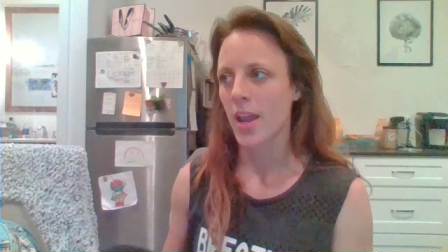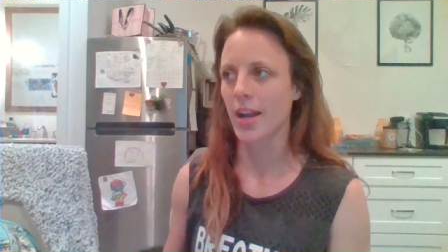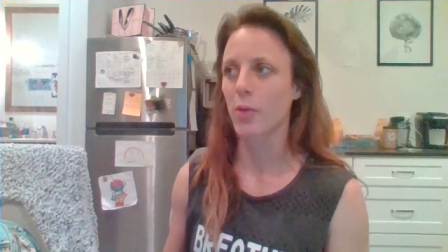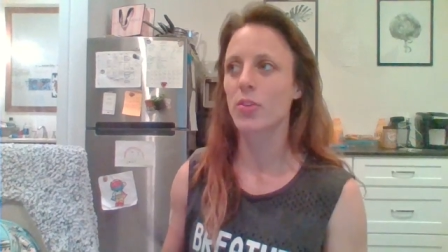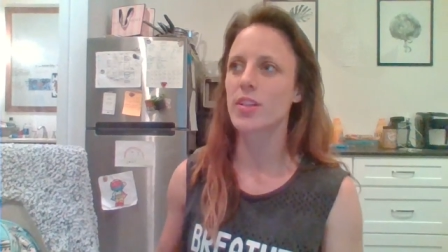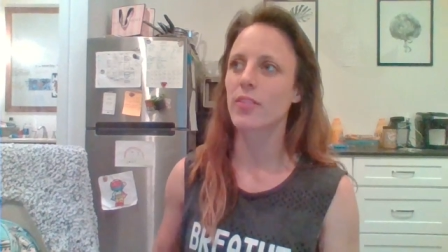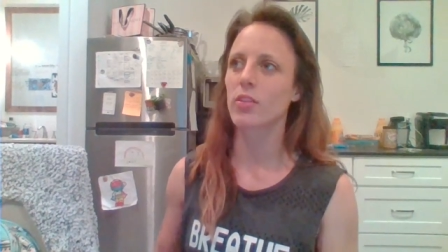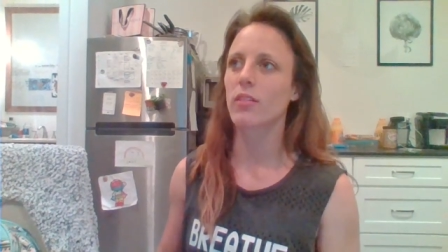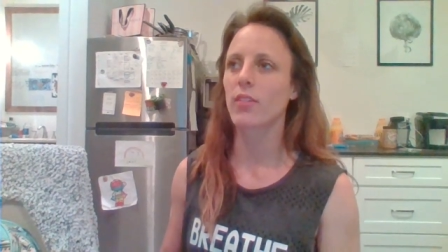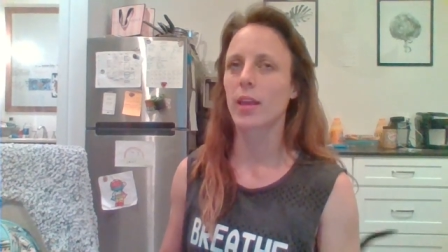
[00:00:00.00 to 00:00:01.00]
And I would
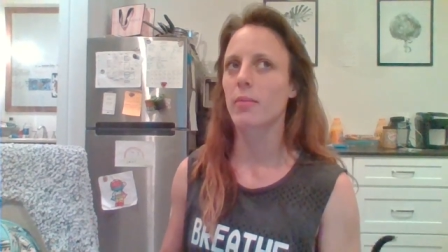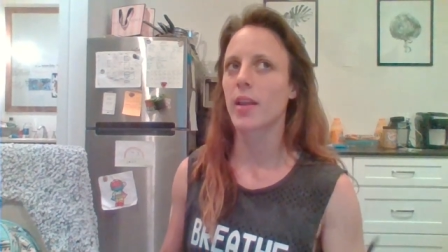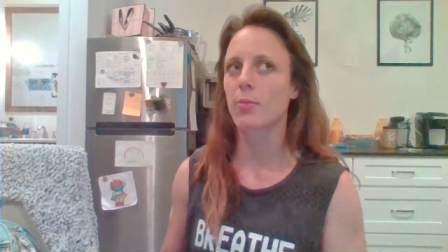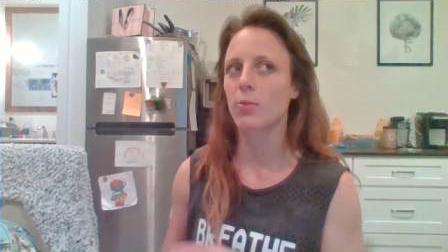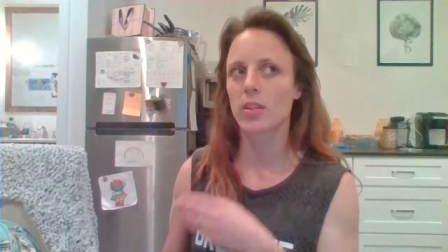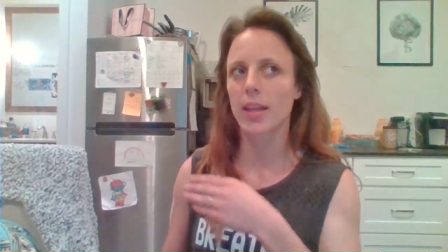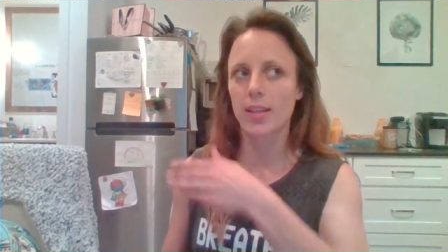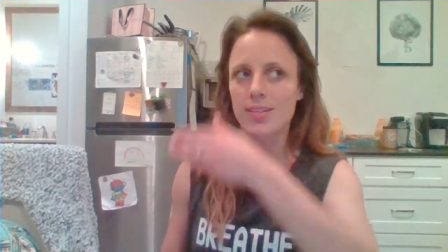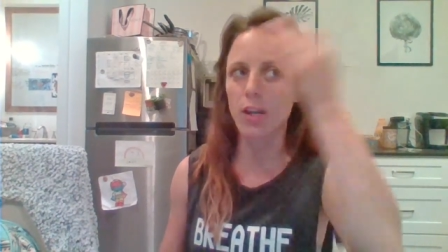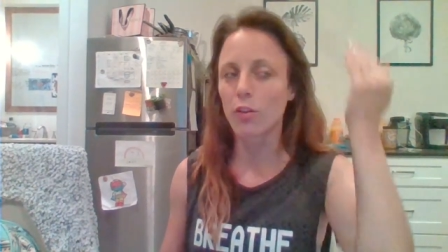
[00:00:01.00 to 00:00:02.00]
never have like been able to
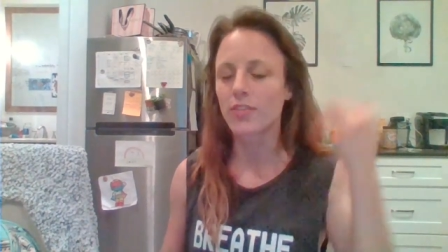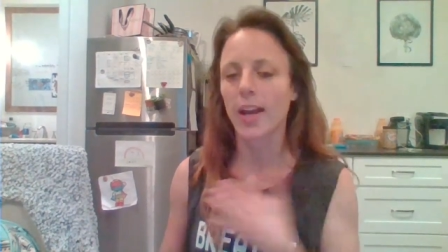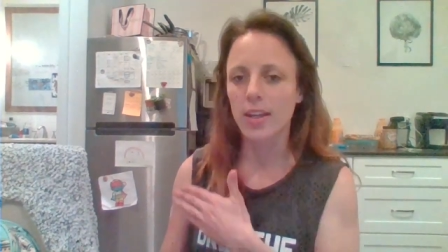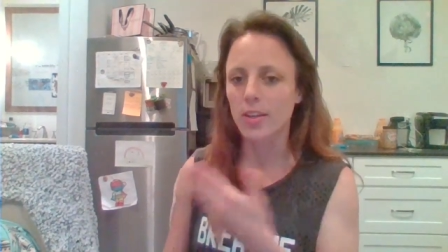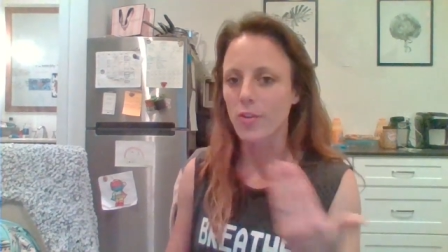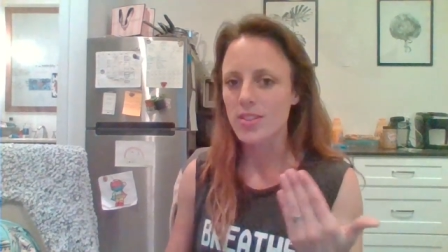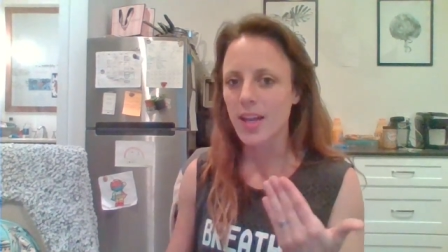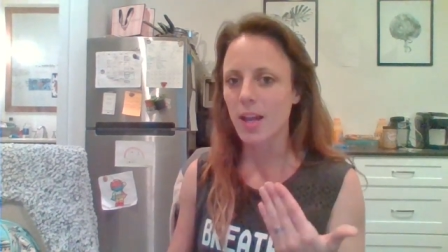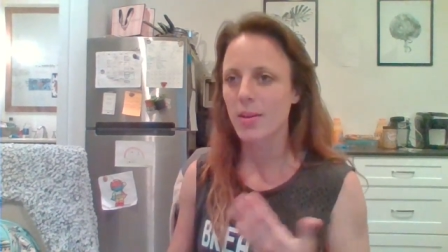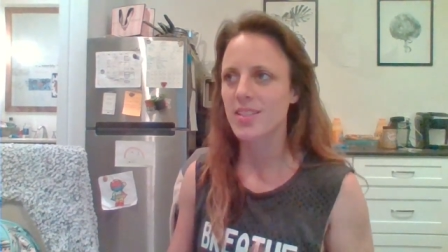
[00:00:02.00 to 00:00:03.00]
like self-diagnose
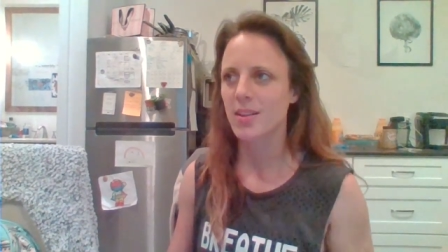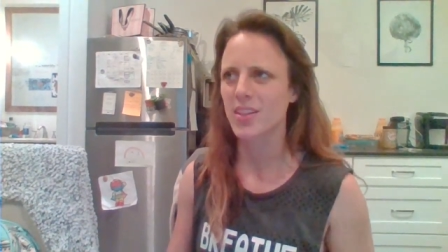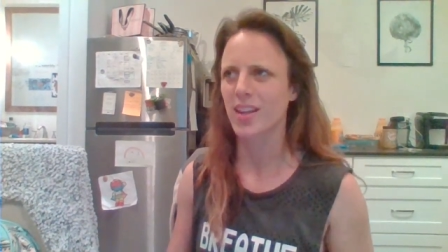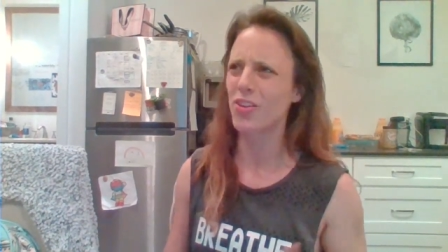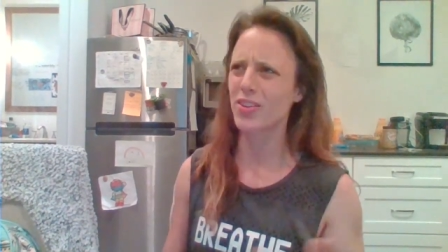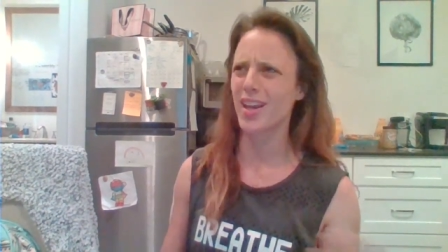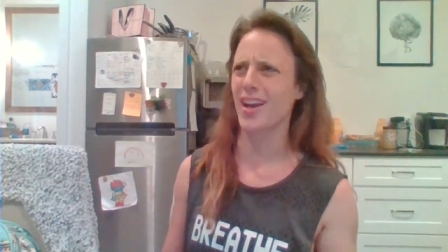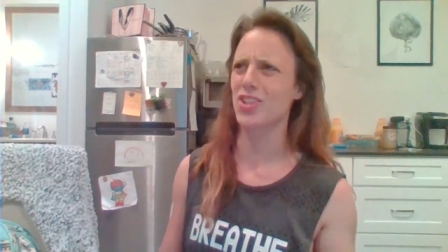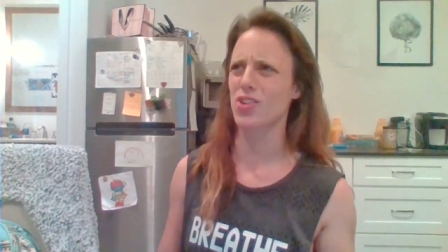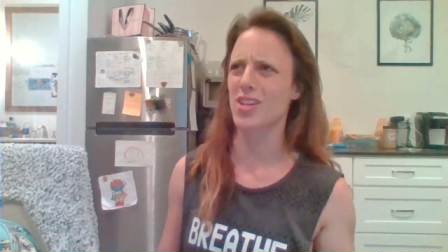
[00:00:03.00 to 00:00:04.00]
that because I was like, oh yeah,
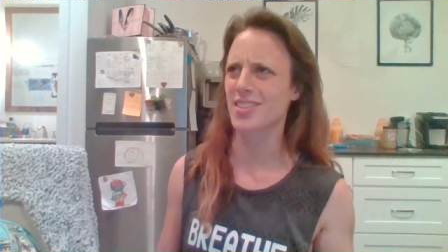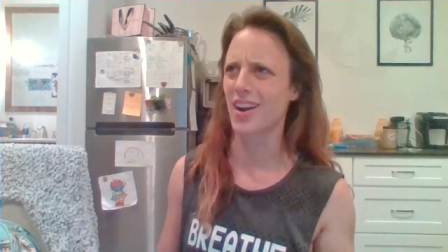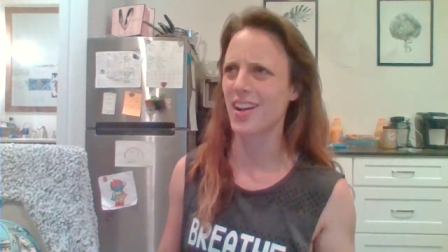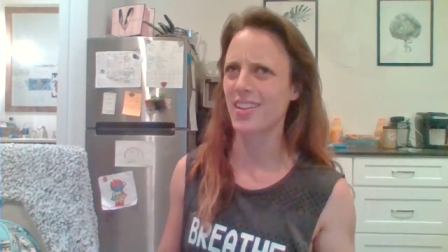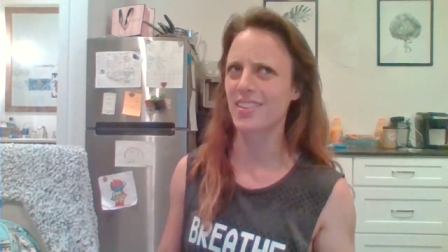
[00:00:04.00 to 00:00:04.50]
I trust God.